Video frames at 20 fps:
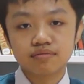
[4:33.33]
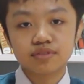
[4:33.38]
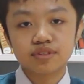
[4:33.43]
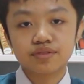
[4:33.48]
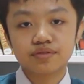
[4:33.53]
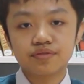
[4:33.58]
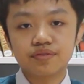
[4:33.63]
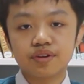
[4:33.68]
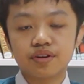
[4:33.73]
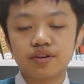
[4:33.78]

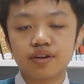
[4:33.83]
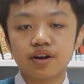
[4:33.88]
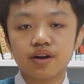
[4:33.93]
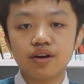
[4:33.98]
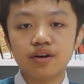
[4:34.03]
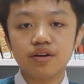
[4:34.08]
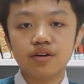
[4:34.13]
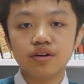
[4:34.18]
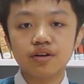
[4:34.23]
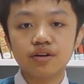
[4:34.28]
It's very
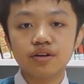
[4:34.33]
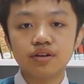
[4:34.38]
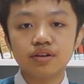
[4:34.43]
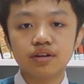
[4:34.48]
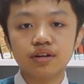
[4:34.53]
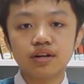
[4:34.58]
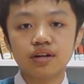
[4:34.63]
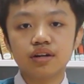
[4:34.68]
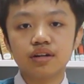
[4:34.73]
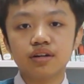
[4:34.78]

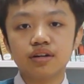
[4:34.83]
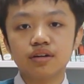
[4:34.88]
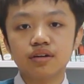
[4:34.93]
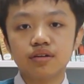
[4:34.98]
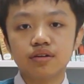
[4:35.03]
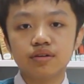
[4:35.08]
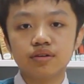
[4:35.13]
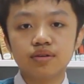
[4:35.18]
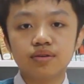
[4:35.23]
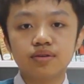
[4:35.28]
hard, I
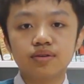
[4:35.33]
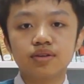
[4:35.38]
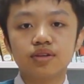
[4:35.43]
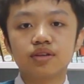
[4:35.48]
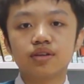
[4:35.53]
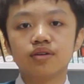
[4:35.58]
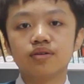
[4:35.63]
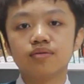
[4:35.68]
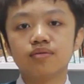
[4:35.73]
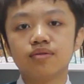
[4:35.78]
know,
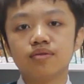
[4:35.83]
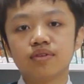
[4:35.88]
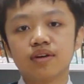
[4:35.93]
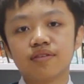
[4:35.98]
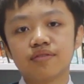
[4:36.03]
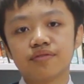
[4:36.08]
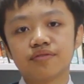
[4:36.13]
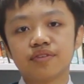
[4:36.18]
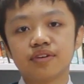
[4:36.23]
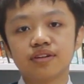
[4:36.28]
you won't
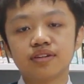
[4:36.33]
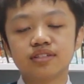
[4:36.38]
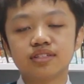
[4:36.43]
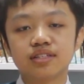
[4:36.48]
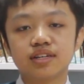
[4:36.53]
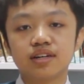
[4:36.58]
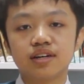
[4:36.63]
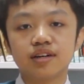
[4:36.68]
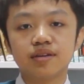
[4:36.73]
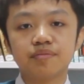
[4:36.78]
have fun
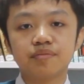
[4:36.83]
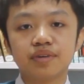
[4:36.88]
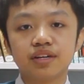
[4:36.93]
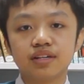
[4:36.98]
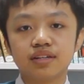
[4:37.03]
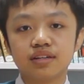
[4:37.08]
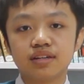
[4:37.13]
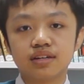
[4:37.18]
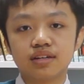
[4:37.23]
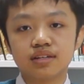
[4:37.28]
time,
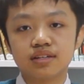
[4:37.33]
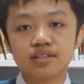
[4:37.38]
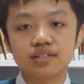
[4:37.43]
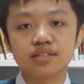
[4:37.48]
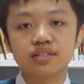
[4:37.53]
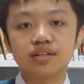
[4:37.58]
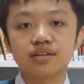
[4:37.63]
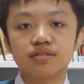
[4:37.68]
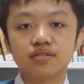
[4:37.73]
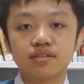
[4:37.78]
but
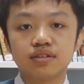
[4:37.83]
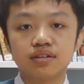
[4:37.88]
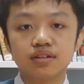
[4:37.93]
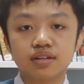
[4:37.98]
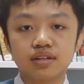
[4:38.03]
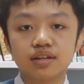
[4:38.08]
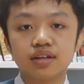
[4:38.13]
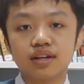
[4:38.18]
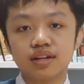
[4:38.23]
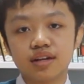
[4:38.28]
still,
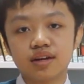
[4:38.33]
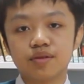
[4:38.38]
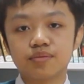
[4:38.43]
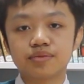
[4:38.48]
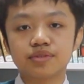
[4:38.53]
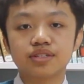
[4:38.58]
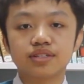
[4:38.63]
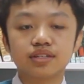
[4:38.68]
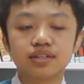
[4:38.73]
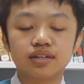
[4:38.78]
it
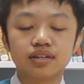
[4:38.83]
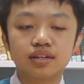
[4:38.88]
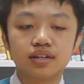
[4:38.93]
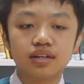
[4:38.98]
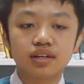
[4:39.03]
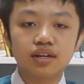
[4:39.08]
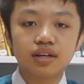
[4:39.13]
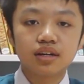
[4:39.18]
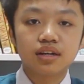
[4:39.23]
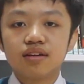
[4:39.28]
helps.
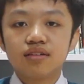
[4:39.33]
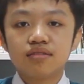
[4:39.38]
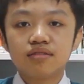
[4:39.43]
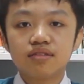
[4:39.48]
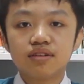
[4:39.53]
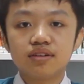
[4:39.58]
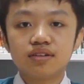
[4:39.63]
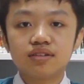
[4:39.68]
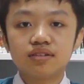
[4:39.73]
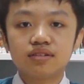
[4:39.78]

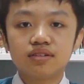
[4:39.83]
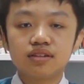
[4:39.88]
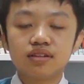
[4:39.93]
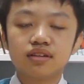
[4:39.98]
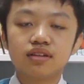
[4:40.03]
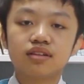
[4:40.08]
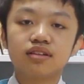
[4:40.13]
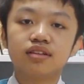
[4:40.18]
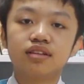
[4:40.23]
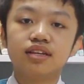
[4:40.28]

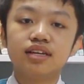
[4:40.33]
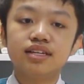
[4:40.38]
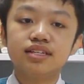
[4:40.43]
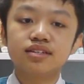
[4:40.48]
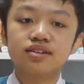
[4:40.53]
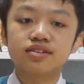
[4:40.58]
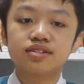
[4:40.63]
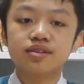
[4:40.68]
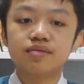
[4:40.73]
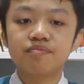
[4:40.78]
Well,
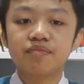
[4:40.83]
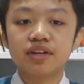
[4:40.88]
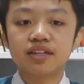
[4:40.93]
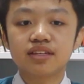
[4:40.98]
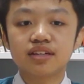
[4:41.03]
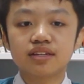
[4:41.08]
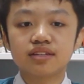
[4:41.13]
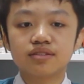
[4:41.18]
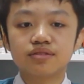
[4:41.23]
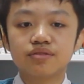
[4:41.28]
these are some
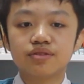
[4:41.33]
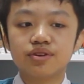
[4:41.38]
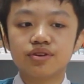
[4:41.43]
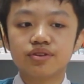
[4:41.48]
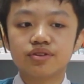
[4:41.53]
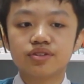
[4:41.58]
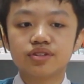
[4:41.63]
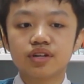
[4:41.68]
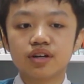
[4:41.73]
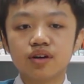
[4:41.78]
methods for
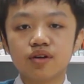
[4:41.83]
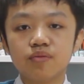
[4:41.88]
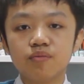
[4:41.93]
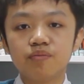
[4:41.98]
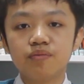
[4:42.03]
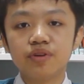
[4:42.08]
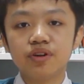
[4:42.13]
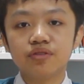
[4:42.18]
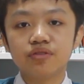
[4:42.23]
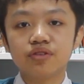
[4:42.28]
you to
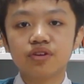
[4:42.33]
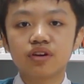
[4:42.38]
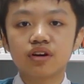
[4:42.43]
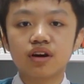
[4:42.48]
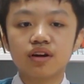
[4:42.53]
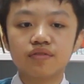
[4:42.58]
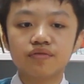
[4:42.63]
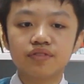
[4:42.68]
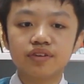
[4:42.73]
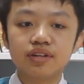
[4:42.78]
help build your
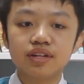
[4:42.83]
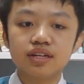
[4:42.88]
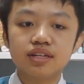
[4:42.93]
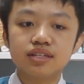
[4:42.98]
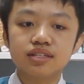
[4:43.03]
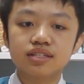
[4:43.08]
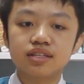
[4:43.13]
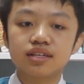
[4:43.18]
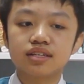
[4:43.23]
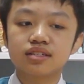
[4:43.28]

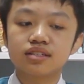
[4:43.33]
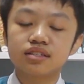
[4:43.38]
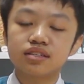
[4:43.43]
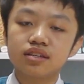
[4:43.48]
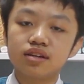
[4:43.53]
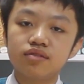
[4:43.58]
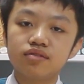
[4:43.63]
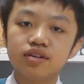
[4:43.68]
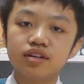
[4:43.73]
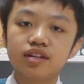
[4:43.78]
confidence and
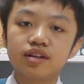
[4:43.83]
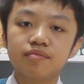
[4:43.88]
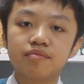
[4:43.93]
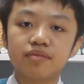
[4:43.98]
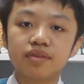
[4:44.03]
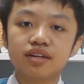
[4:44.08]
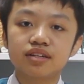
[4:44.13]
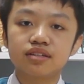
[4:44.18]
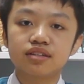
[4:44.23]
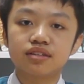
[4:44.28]
slowly
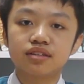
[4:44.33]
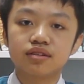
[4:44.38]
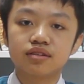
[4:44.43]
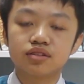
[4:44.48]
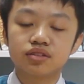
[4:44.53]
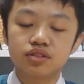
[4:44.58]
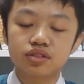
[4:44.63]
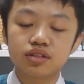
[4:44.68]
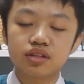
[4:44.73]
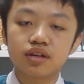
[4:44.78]

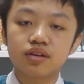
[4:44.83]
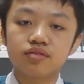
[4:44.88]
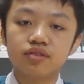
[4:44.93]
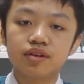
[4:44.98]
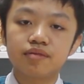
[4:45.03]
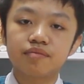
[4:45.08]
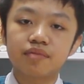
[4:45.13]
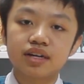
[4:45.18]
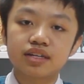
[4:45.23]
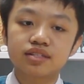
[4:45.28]

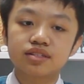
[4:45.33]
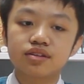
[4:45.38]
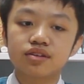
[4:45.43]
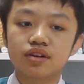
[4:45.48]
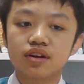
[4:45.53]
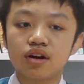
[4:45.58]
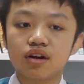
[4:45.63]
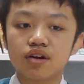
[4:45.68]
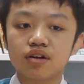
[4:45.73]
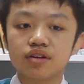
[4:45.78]

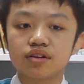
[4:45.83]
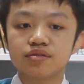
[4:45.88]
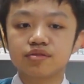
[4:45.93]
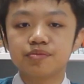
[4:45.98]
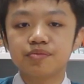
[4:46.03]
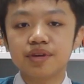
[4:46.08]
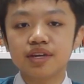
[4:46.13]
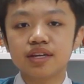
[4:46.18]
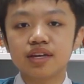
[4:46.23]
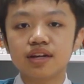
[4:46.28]
master the art of
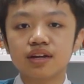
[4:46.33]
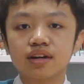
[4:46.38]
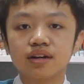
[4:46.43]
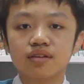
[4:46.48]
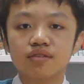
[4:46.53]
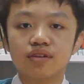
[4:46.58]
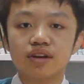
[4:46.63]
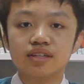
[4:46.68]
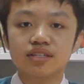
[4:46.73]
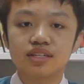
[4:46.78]
speaking
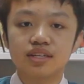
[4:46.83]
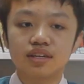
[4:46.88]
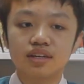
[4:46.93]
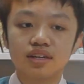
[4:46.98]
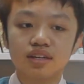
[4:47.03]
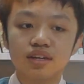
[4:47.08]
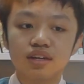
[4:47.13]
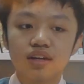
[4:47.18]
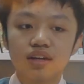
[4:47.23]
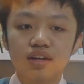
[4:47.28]
and writing.
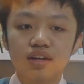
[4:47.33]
